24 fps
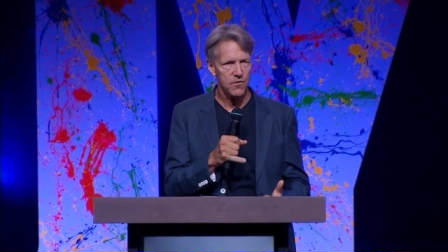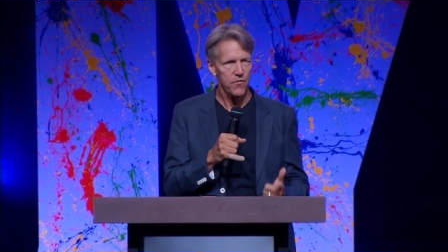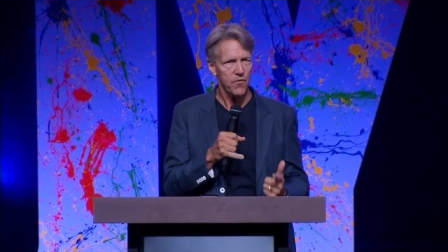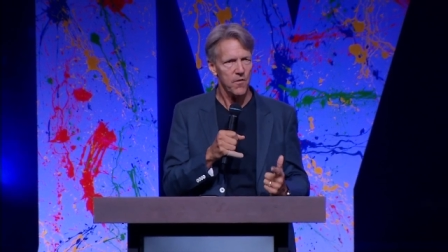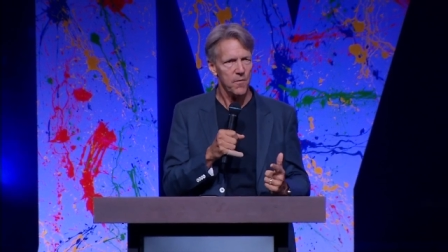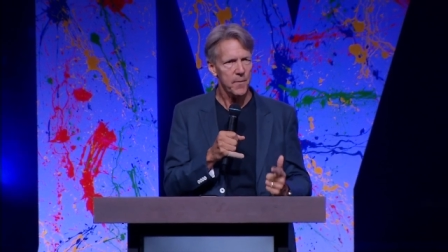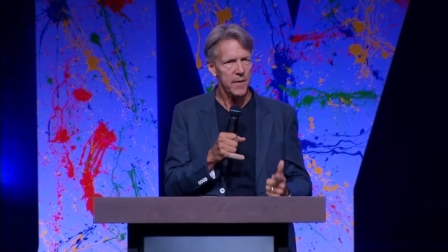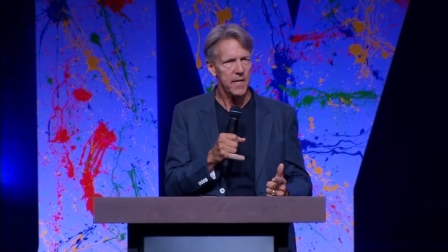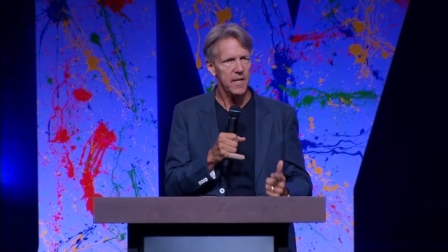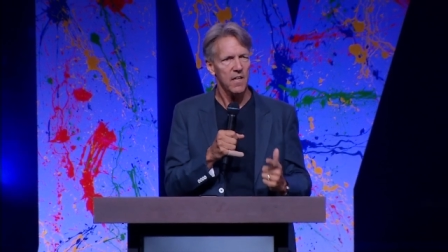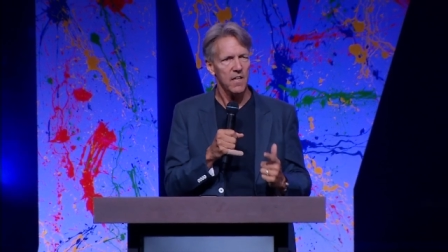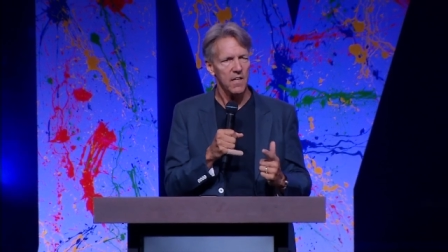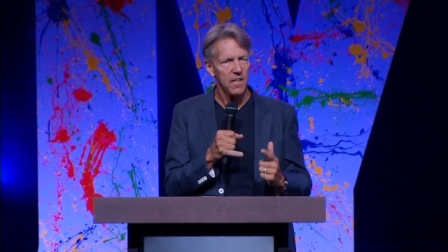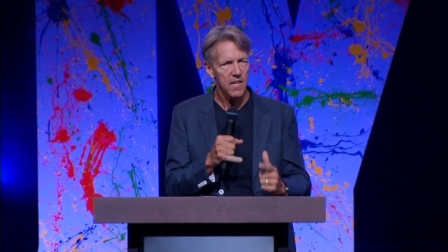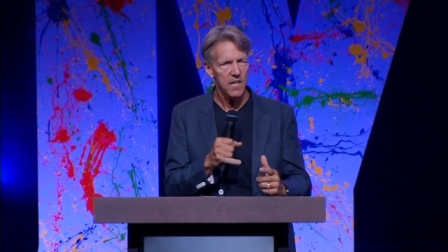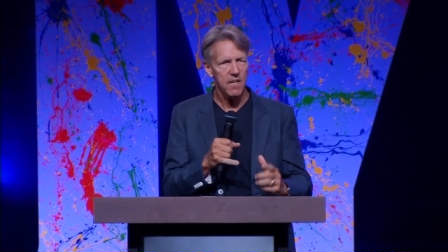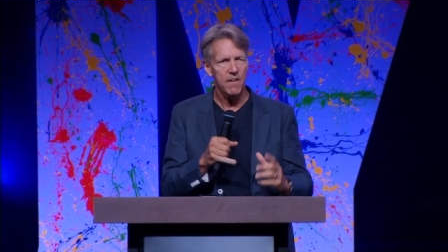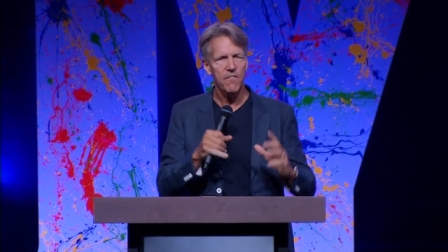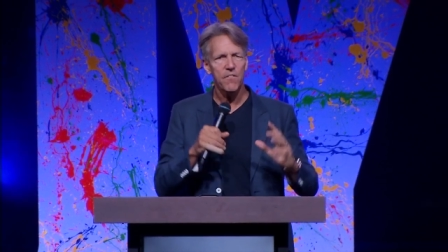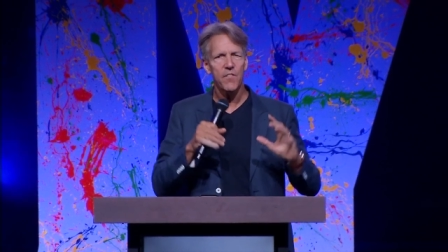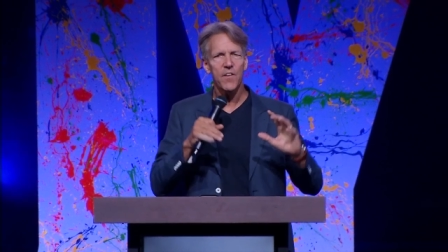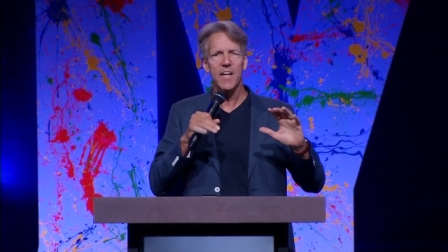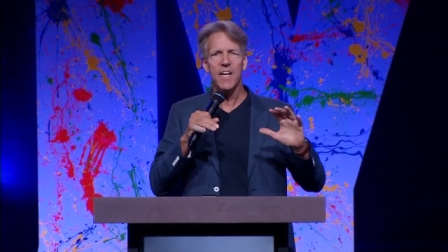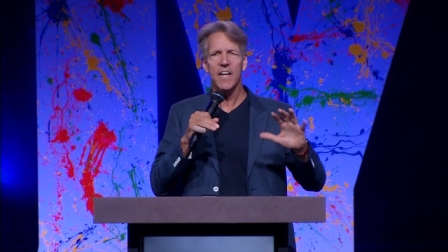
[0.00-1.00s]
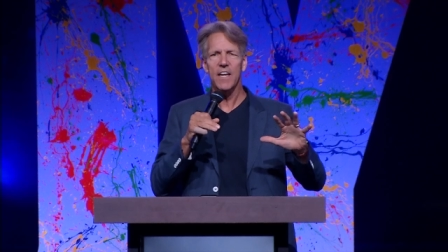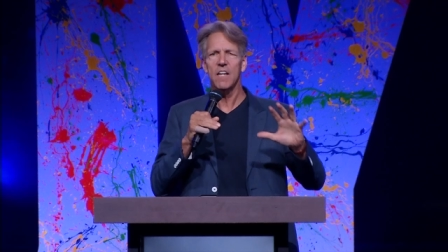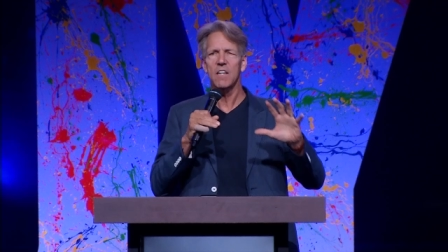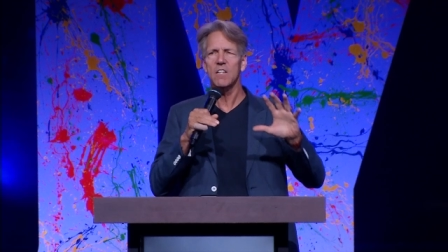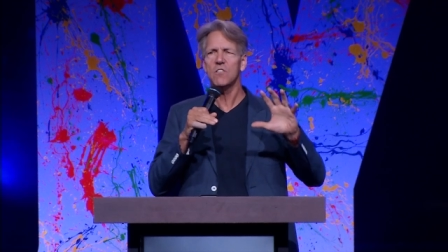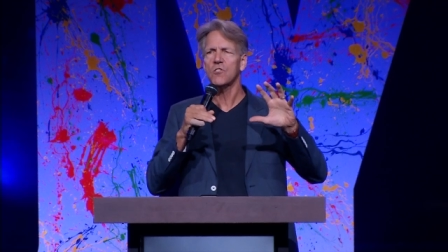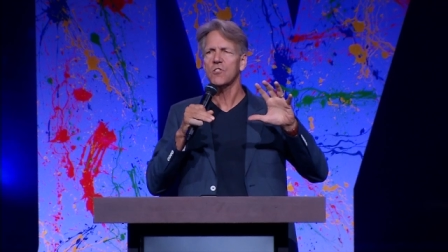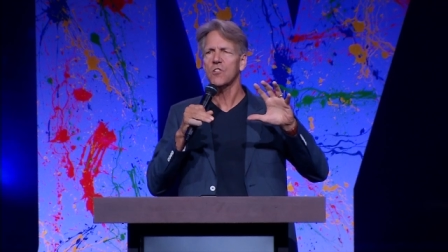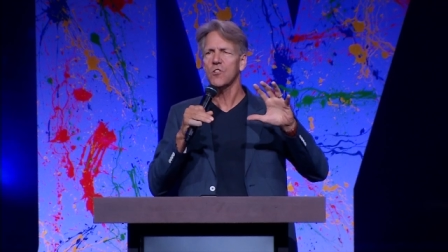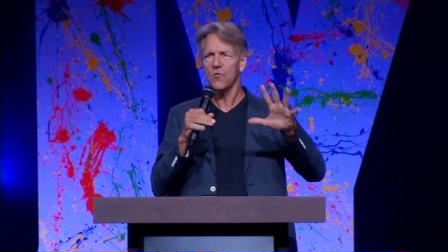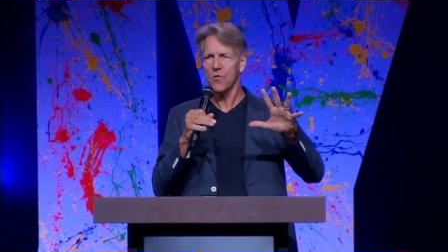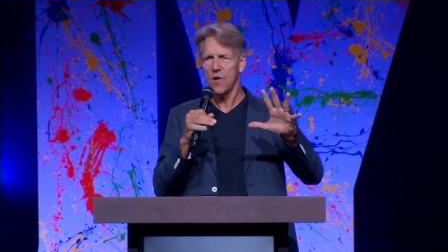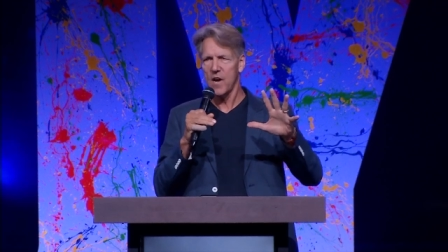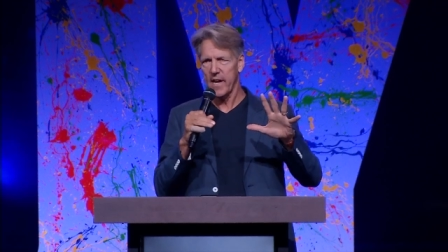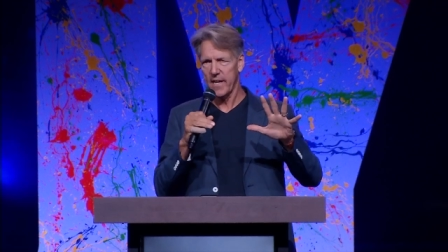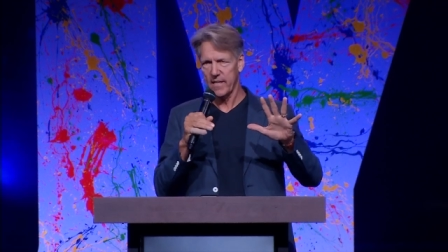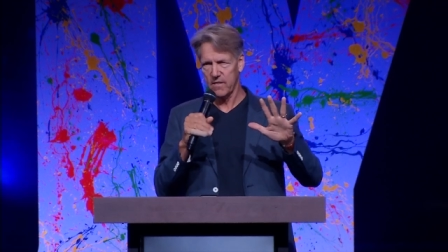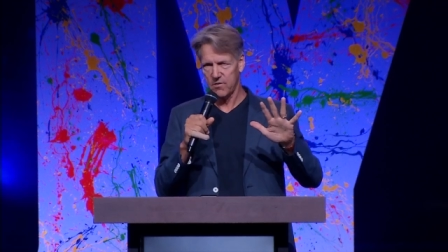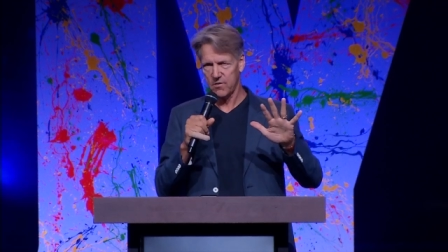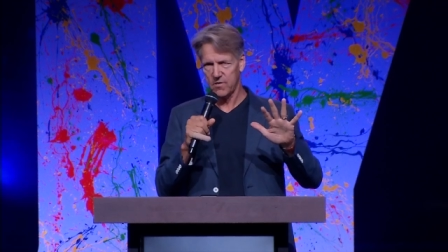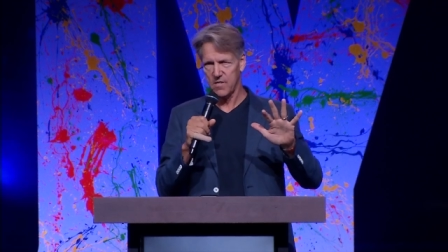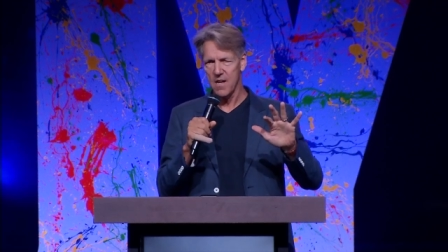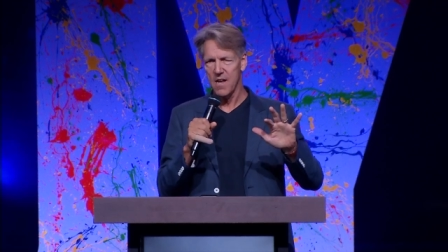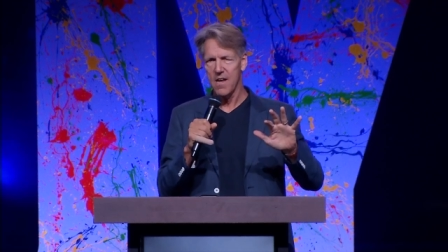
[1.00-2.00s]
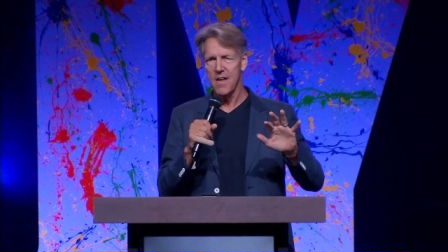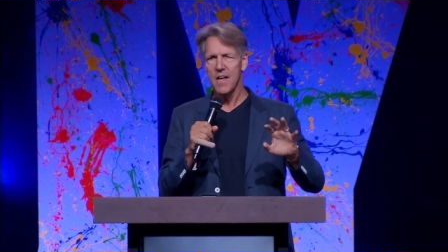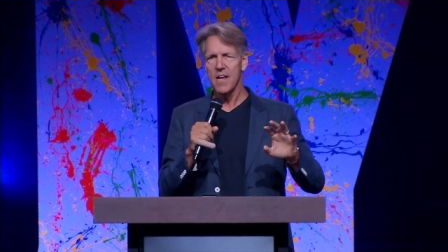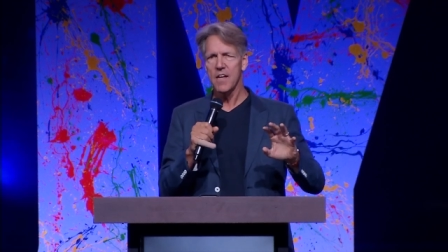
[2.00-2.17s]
For me to live is Christ.